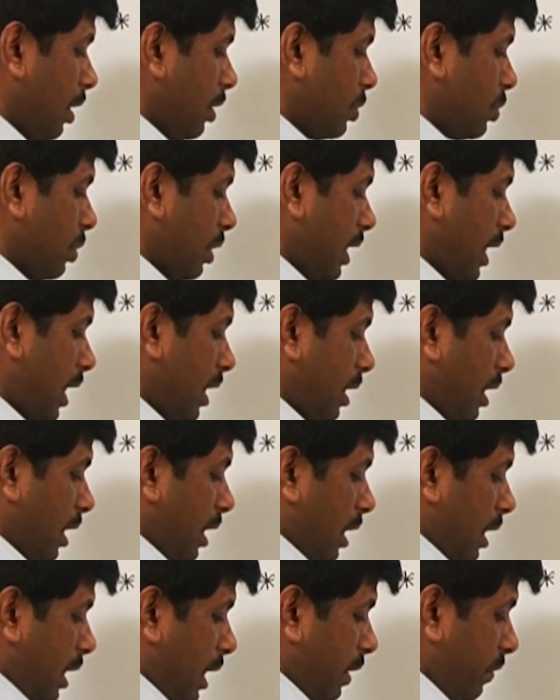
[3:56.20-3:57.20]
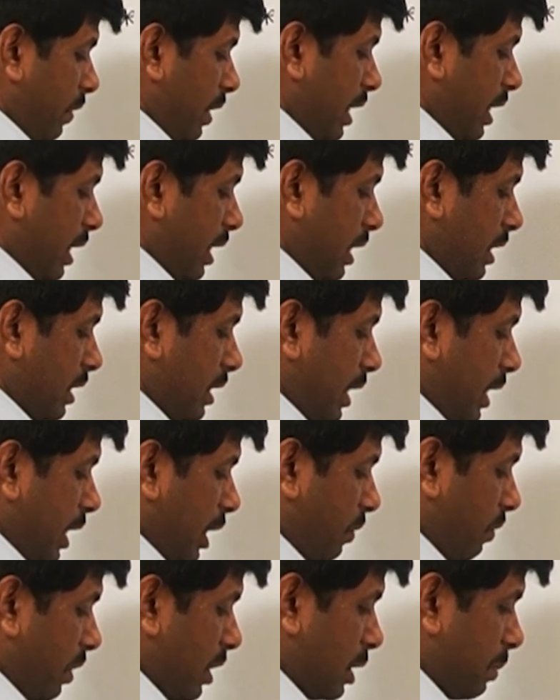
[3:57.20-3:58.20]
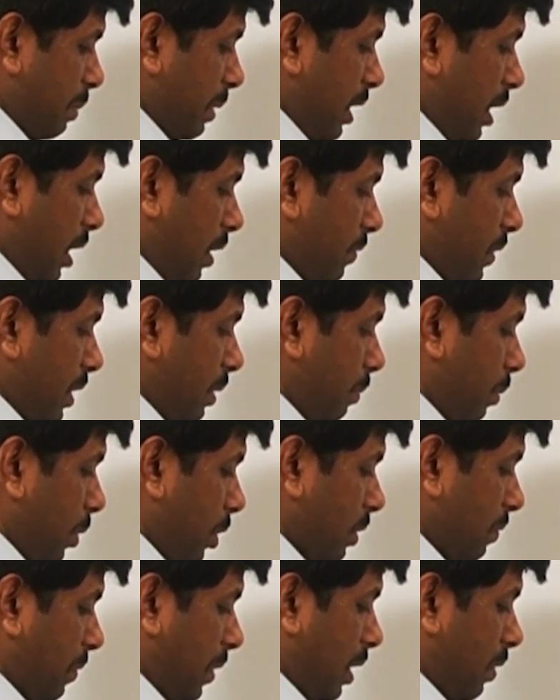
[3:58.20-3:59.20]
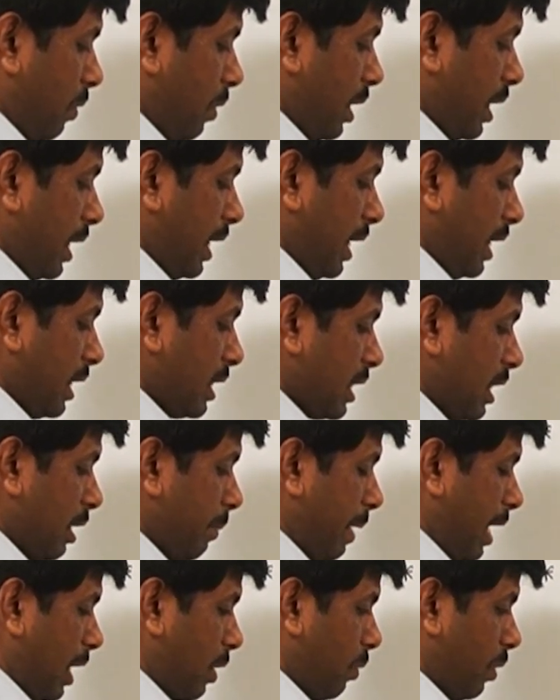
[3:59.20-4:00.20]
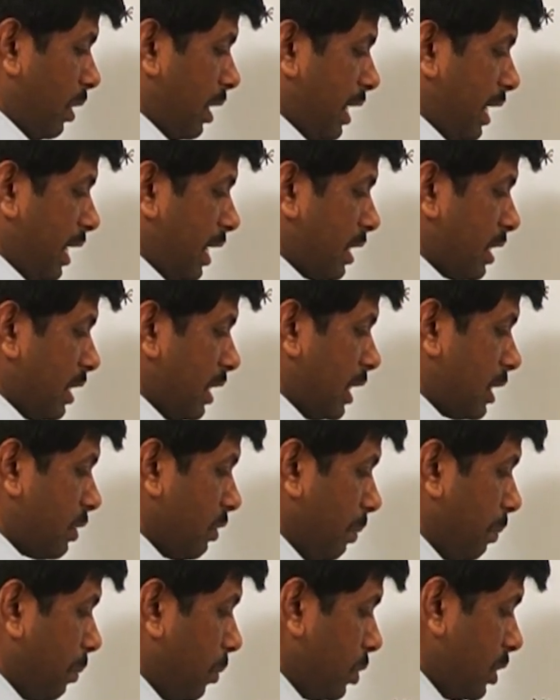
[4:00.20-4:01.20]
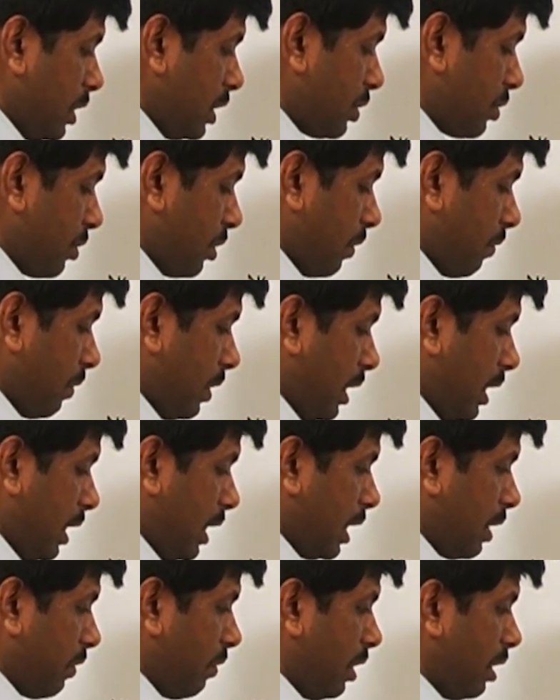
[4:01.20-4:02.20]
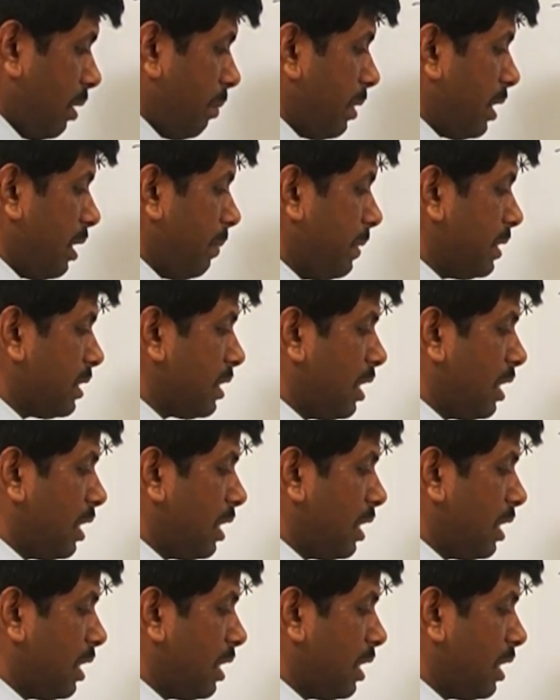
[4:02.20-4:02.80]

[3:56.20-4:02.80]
So that it will increase the equal speed of the both forward reaction and backward reaction. That's why position of the equilibrium is